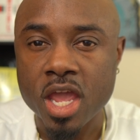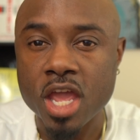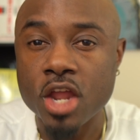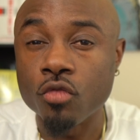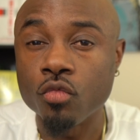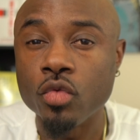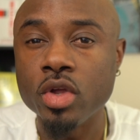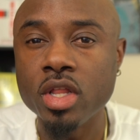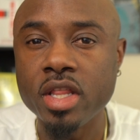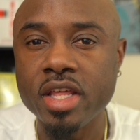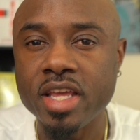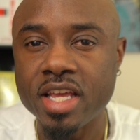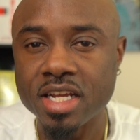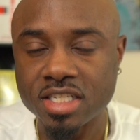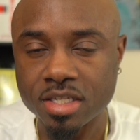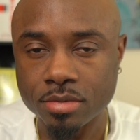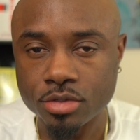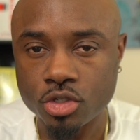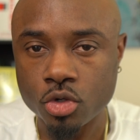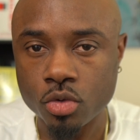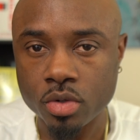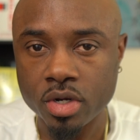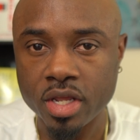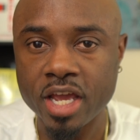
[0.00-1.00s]
and really gets
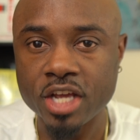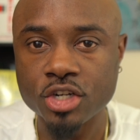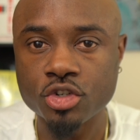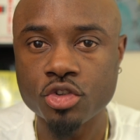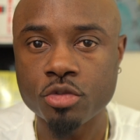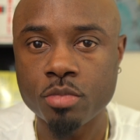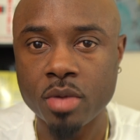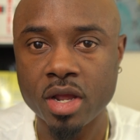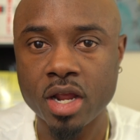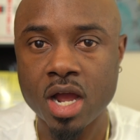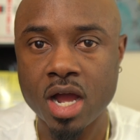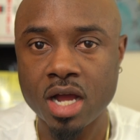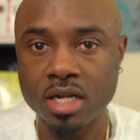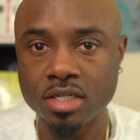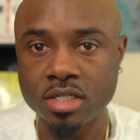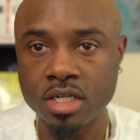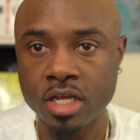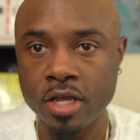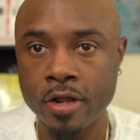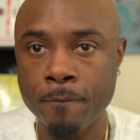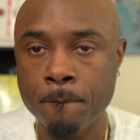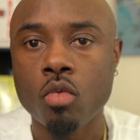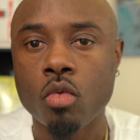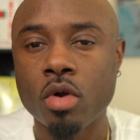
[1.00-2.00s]
them to engage with my
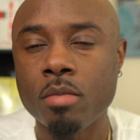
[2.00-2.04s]
content.